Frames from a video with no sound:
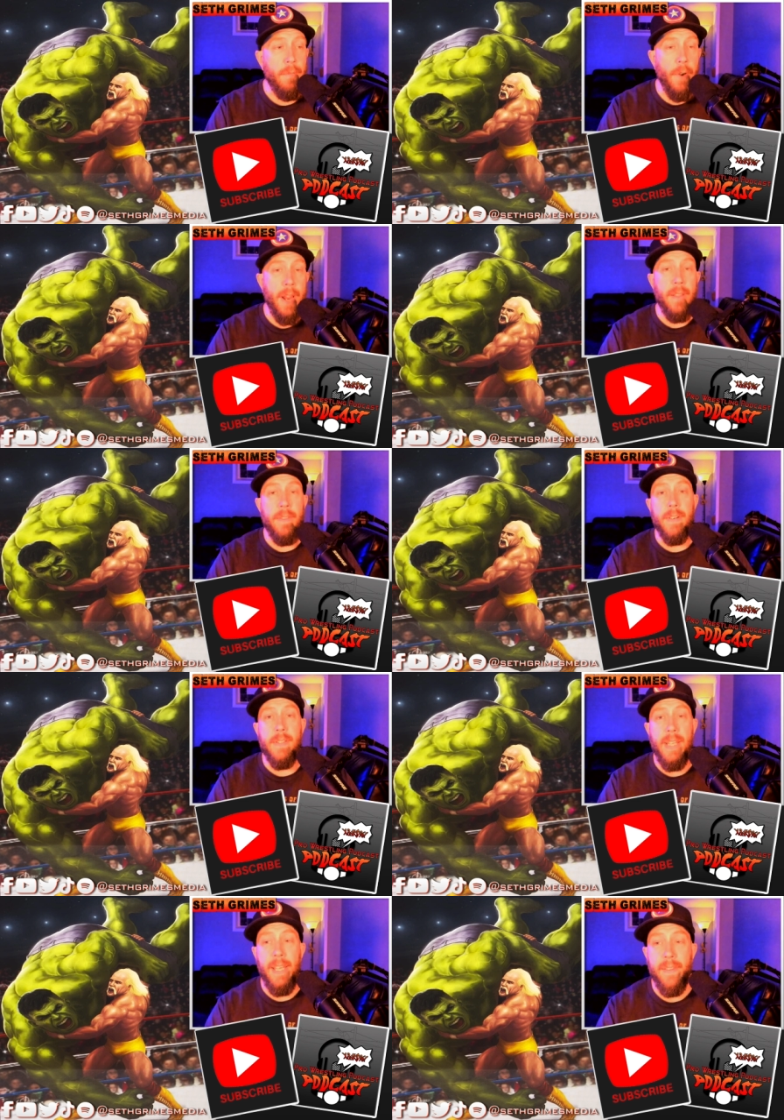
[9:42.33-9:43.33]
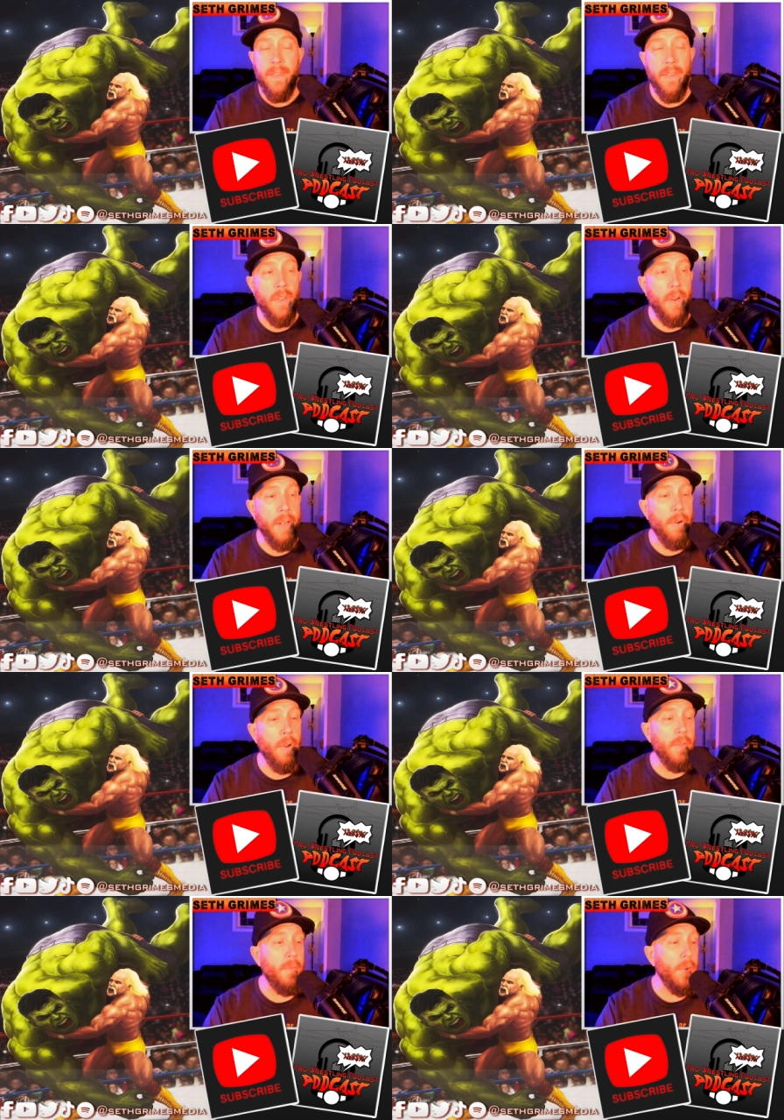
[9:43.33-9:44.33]
Friday the Thirteenth. And though he
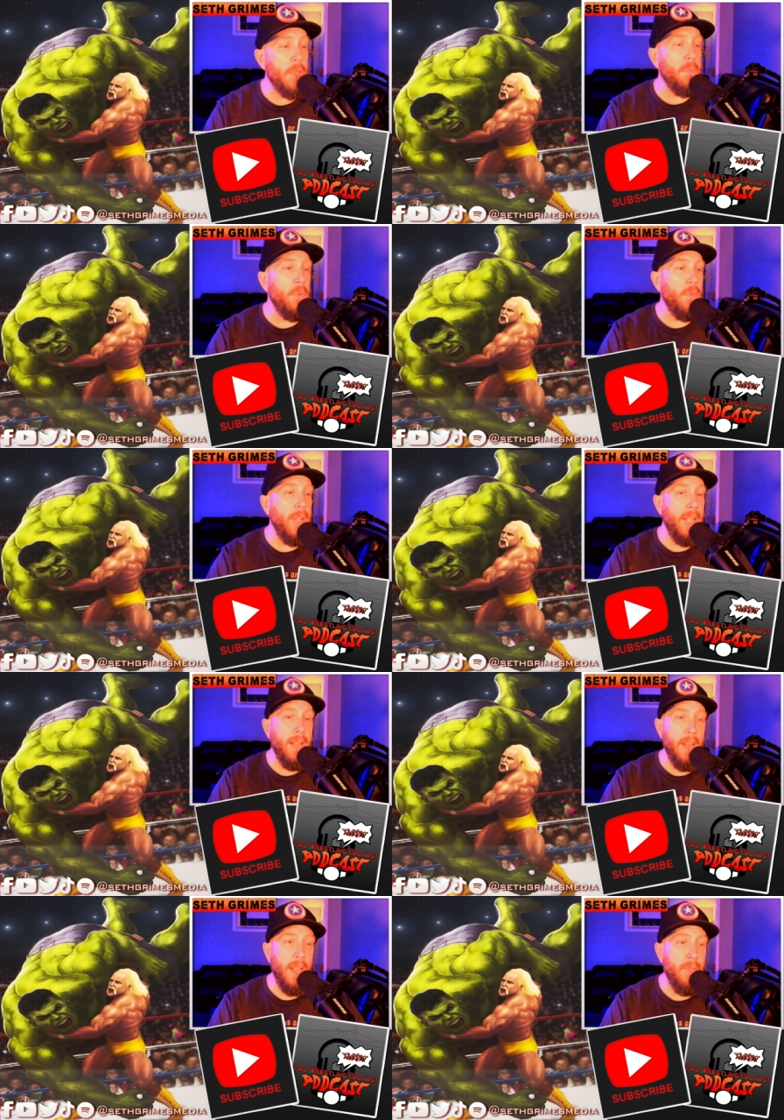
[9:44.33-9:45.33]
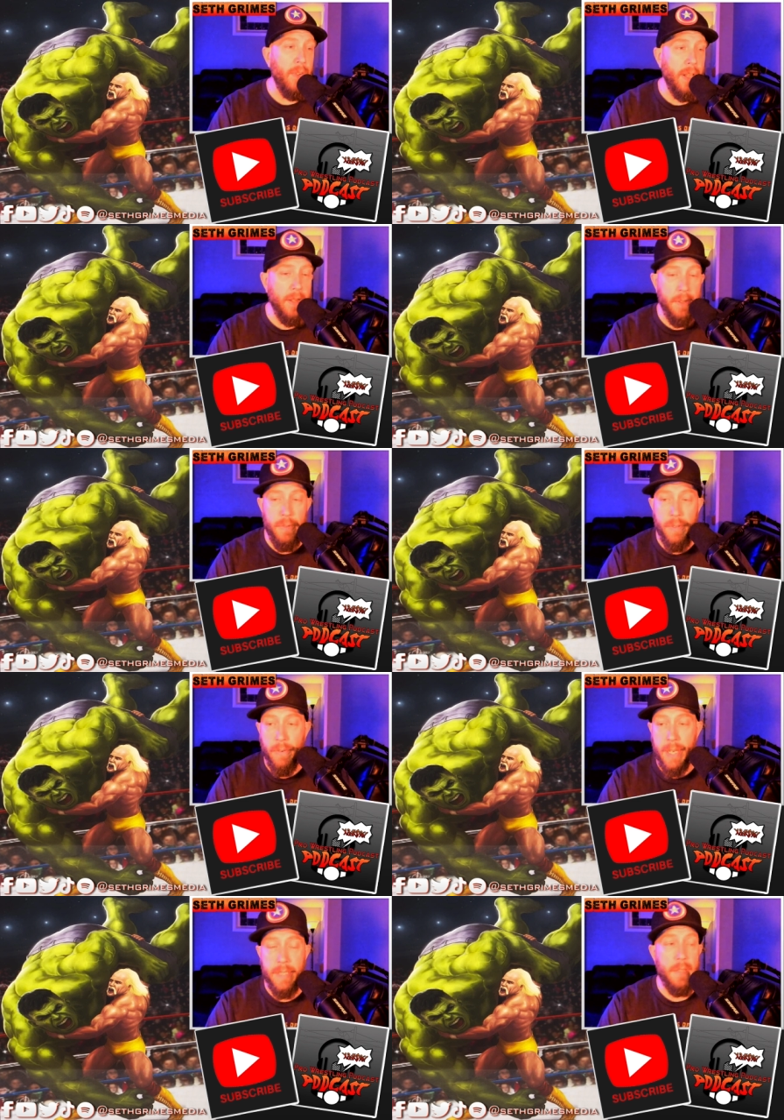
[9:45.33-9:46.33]
wrote the first movie, he didn't have anything to do with the
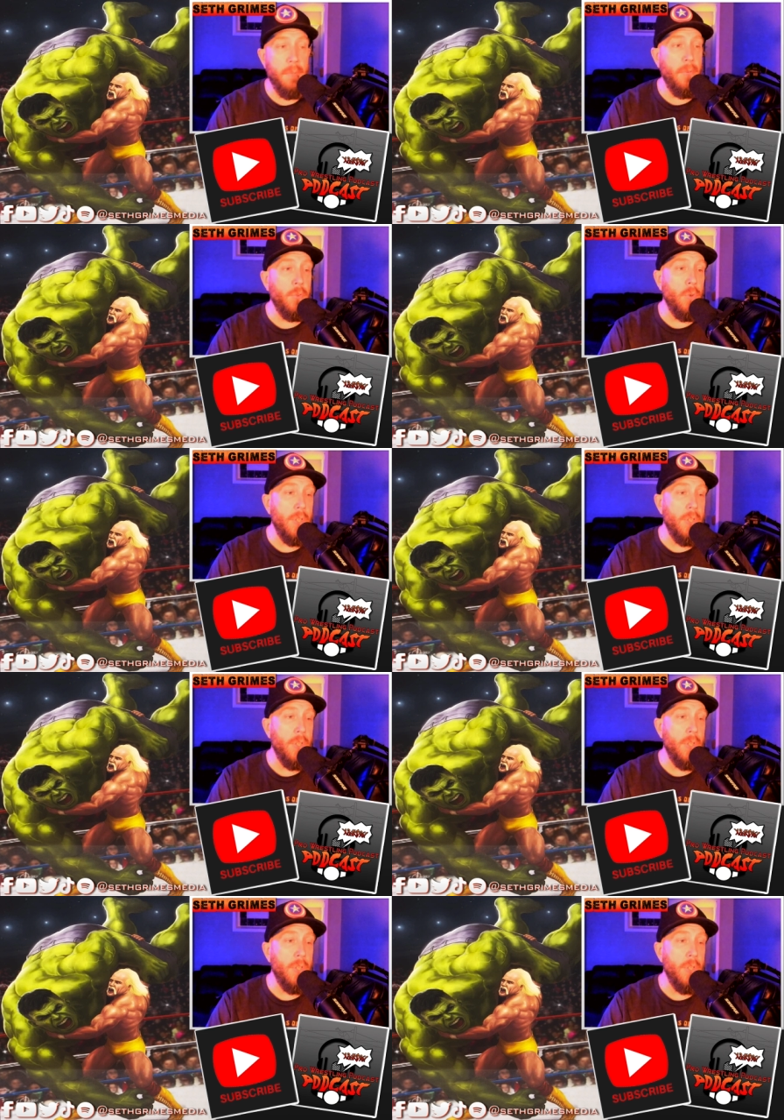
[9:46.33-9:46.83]
rest of the movies or